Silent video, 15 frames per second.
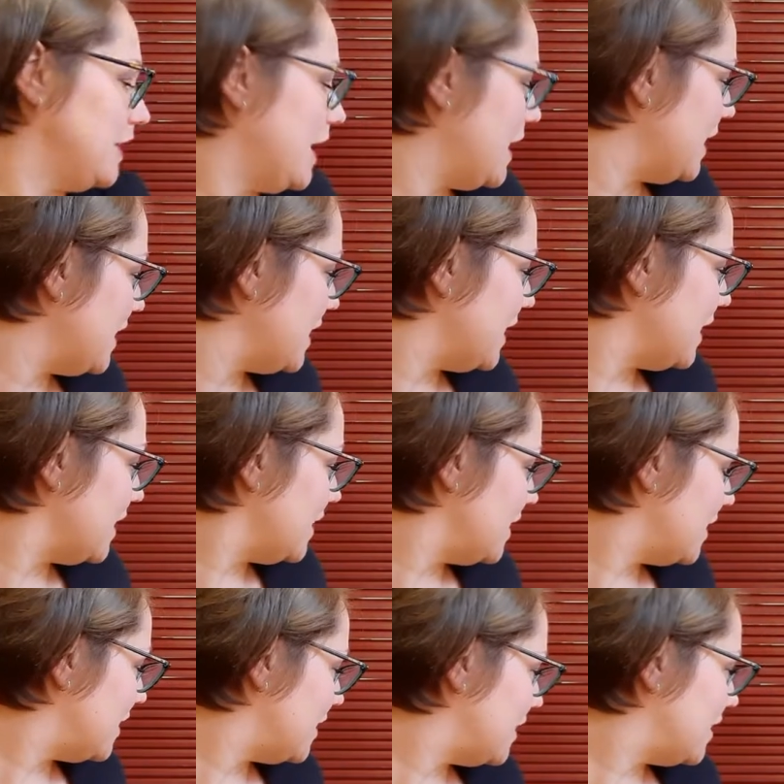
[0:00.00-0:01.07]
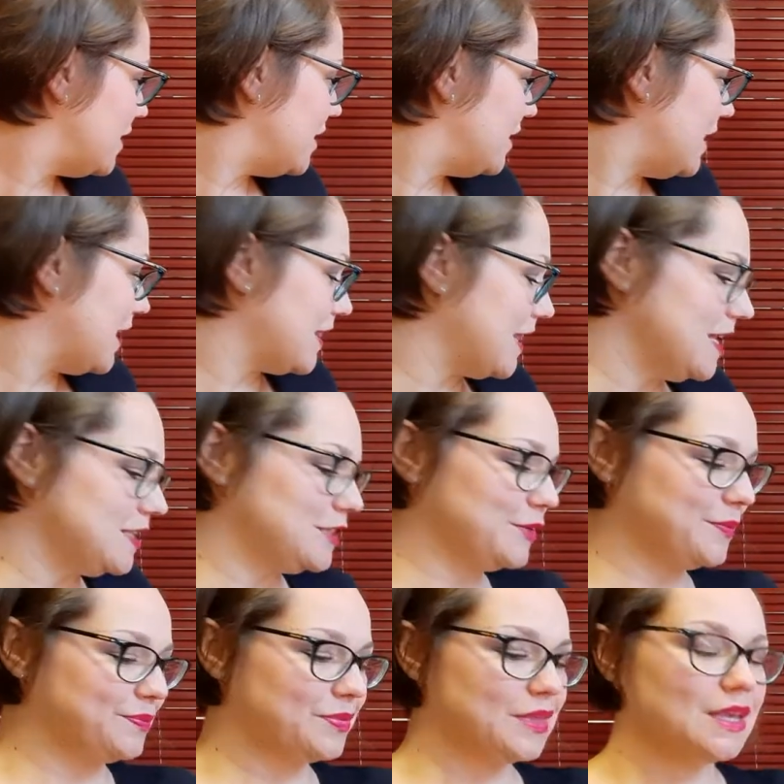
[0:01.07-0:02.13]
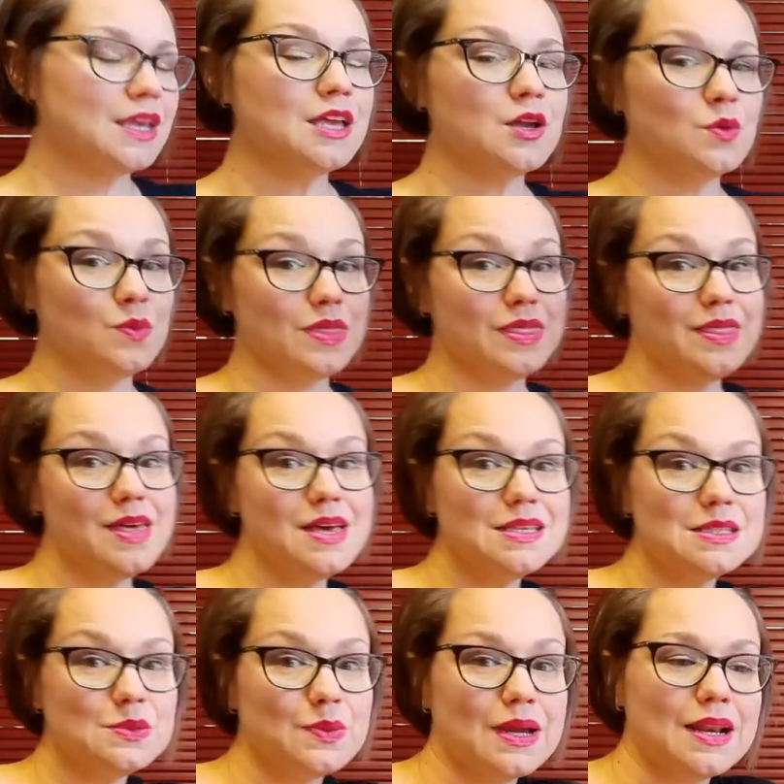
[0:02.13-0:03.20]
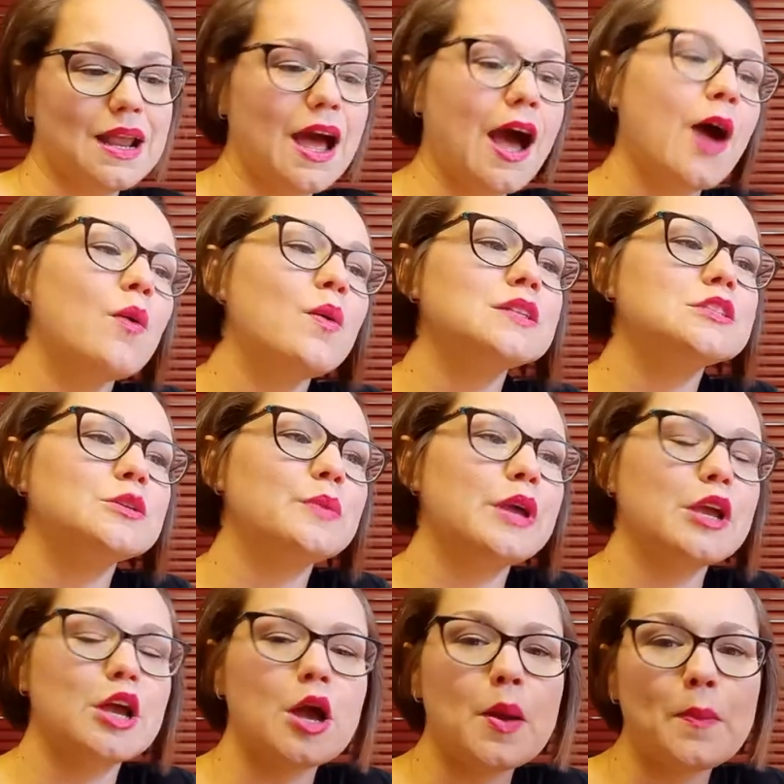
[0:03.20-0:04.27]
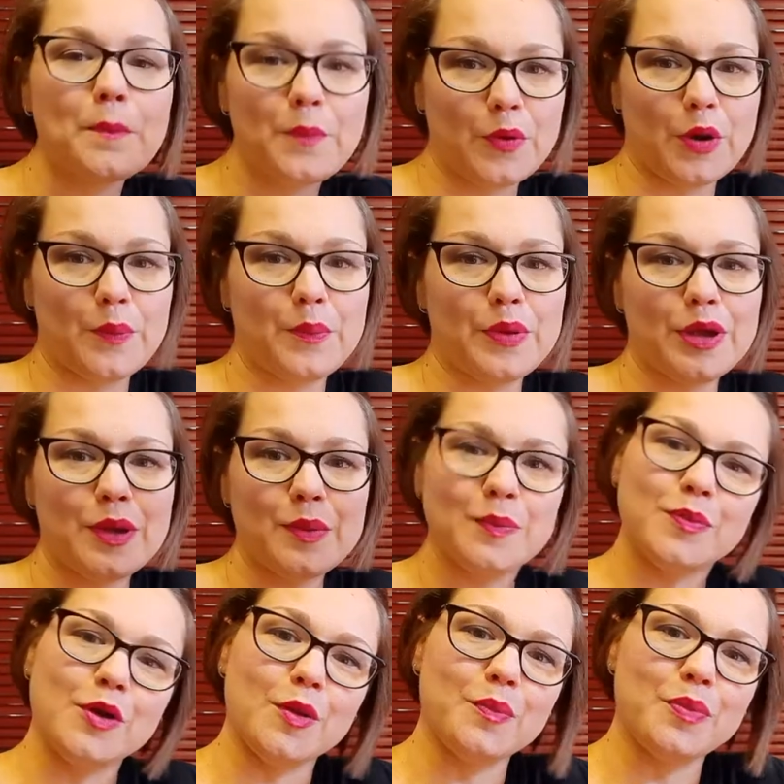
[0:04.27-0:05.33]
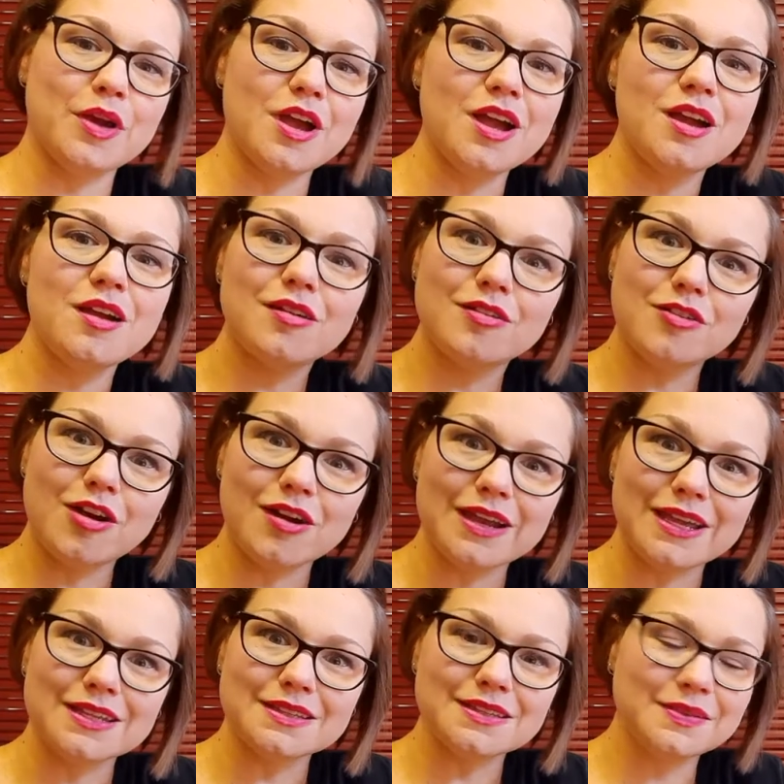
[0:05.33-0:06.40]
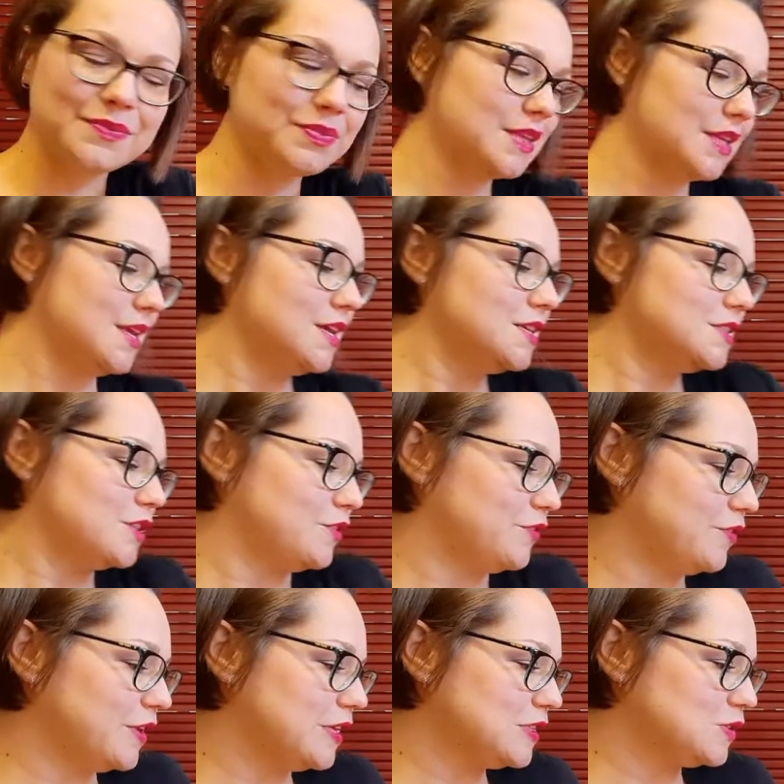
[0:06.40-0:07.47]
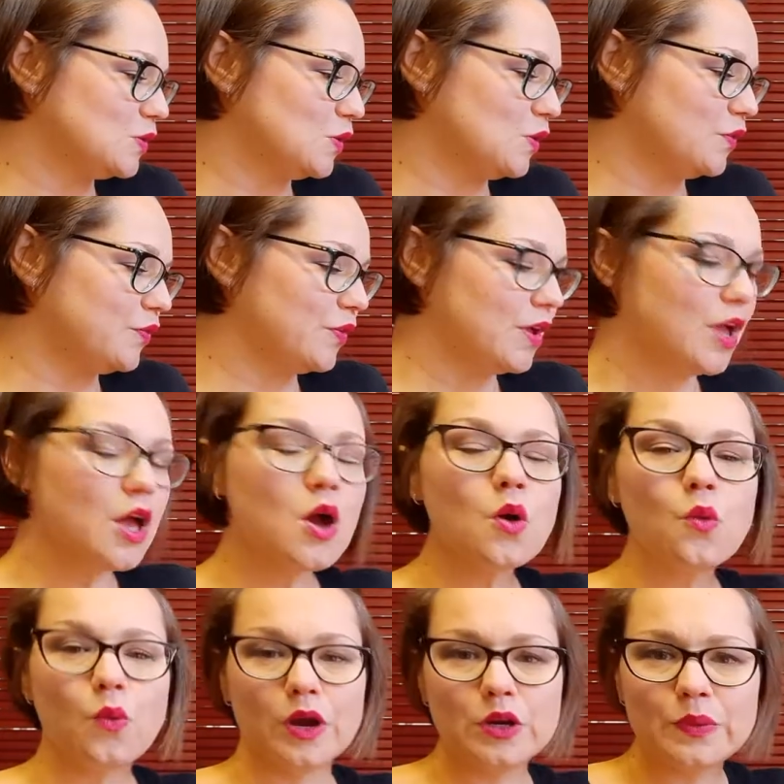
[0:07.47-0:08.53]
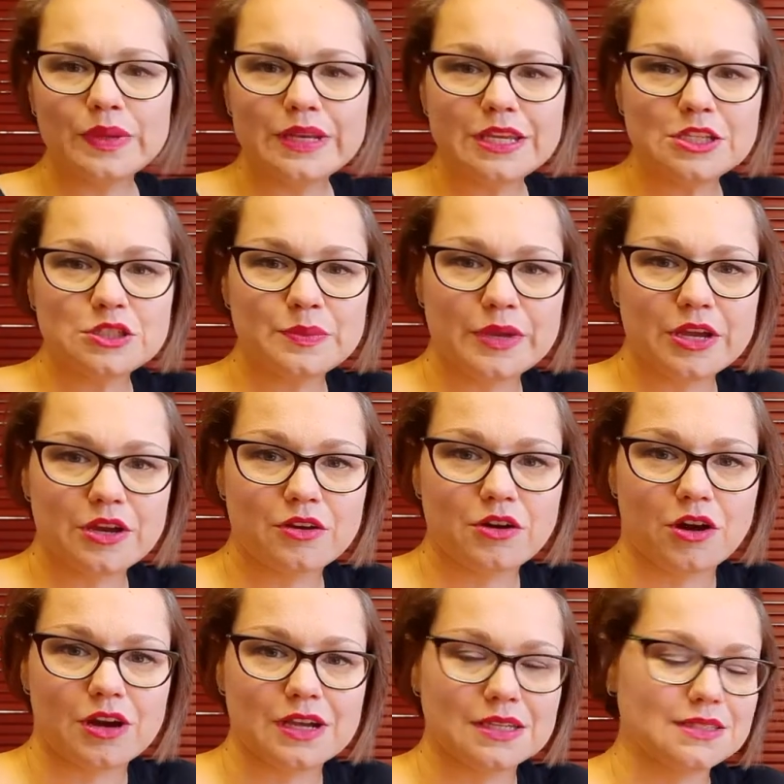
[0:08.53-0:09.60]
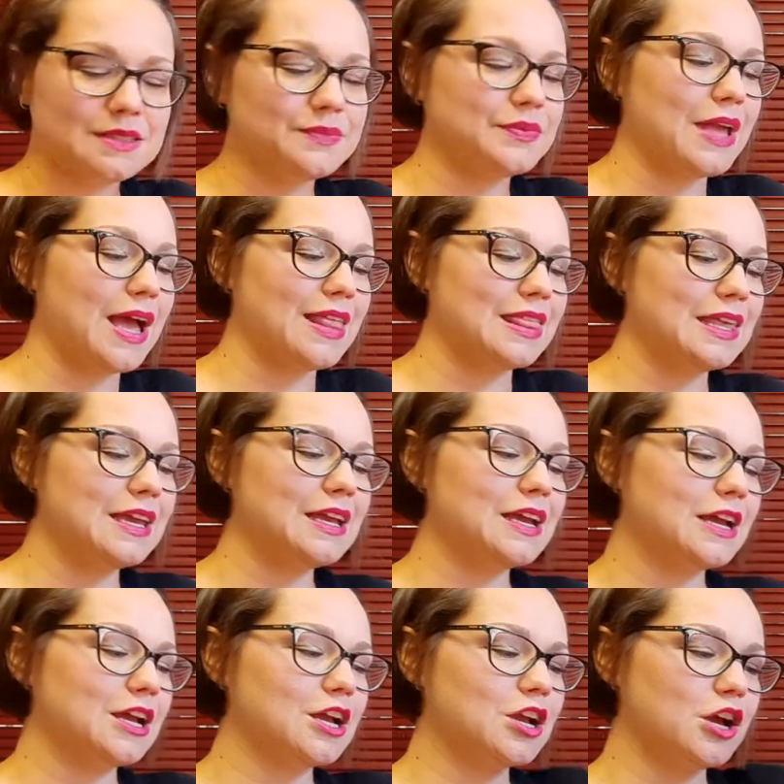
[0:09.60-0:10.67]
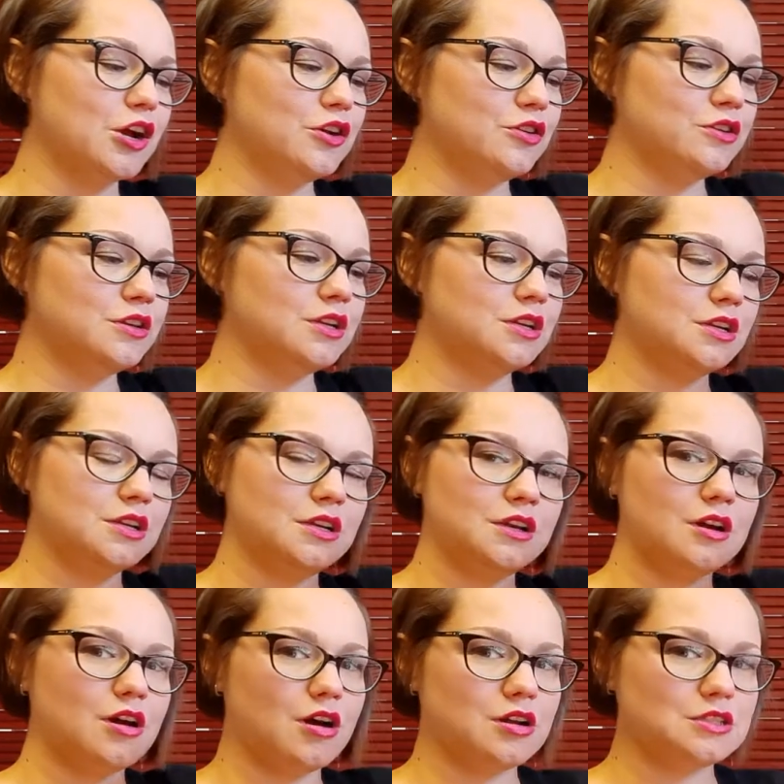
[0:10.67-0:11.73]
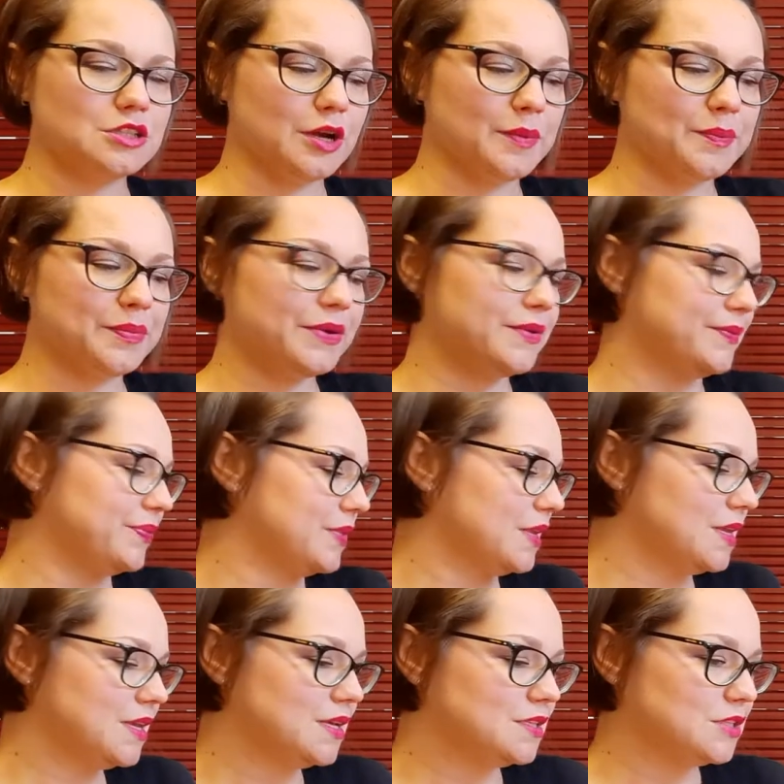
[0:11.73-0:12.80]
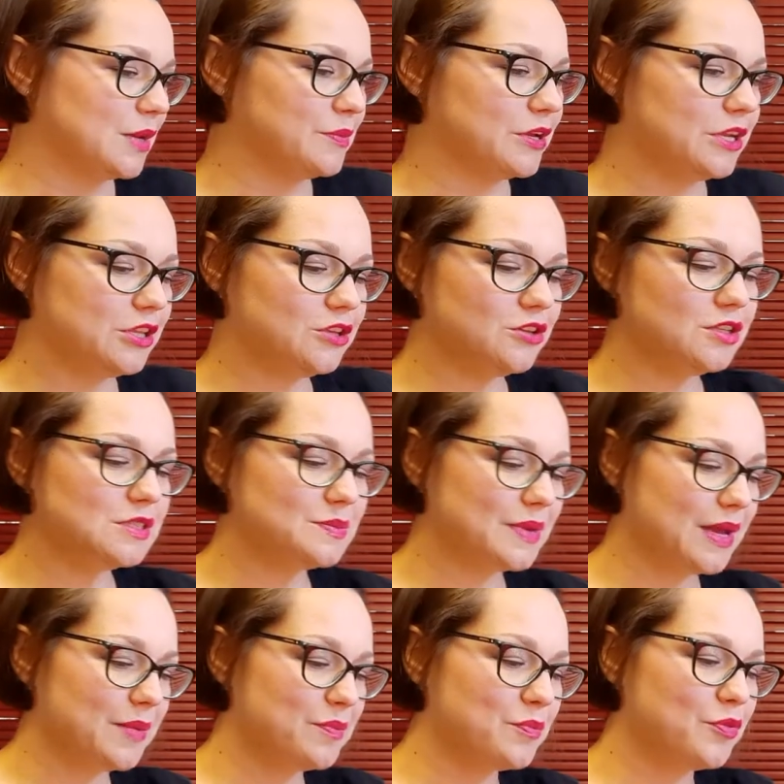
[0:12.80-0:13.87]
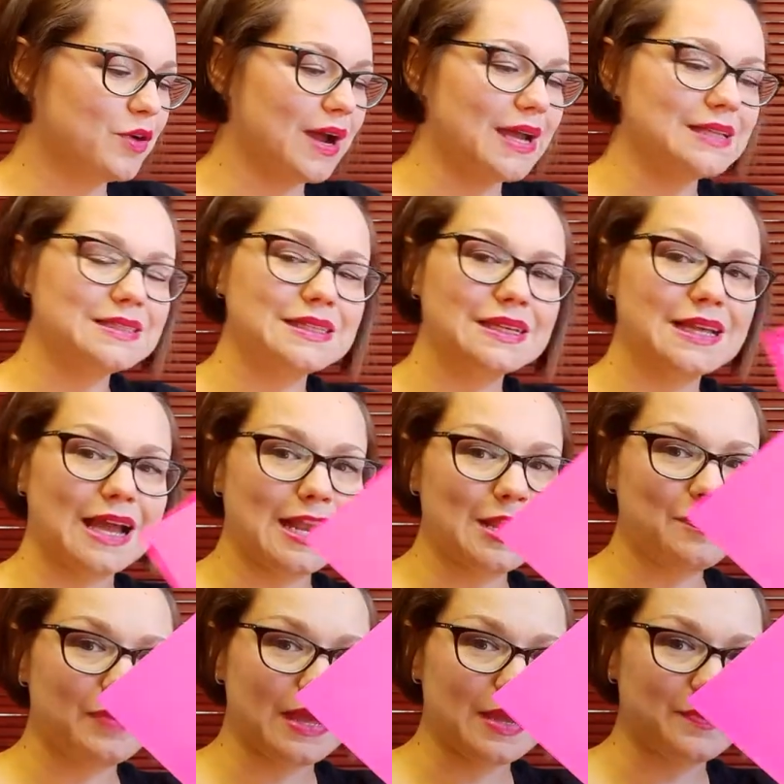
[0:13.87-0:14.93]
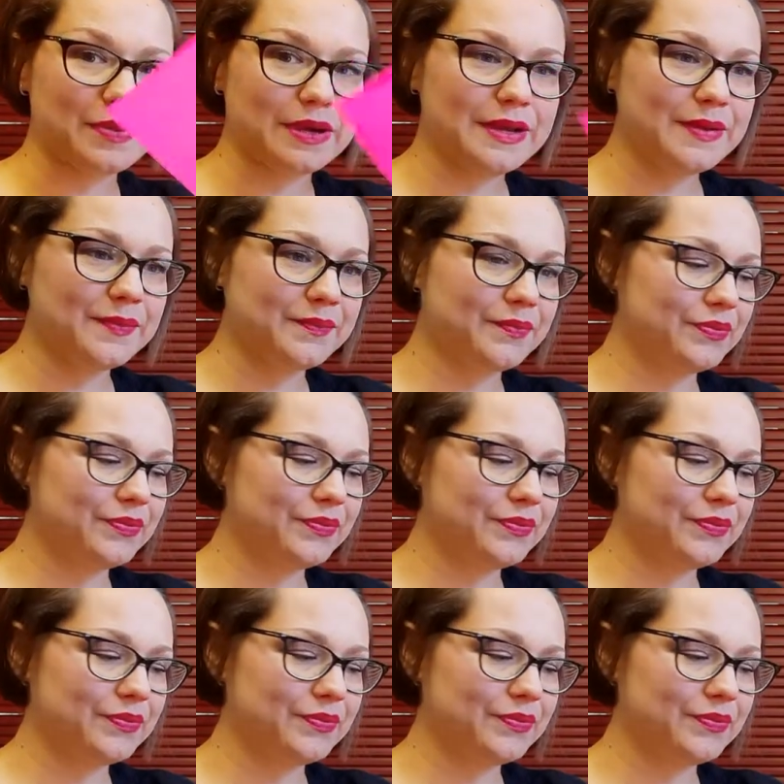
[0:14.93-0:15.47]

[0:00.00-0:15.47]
Anything like that. This one, I want to make a proper rocket. So first off, what do we need to make a rocket? I think a cone on top. So I'm going to use my bright color paper,